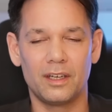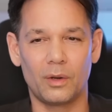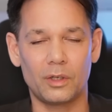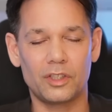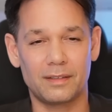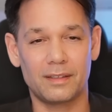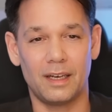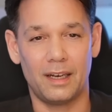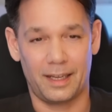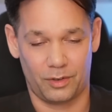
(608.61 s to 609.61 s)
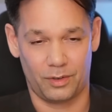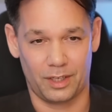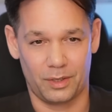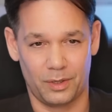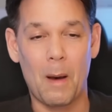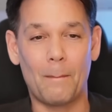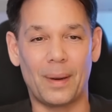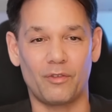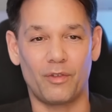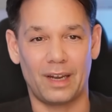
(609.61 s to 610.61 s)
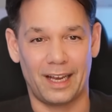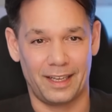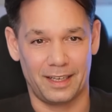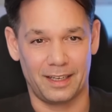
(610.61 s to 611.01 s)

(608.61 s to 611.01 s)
not just electric, but flying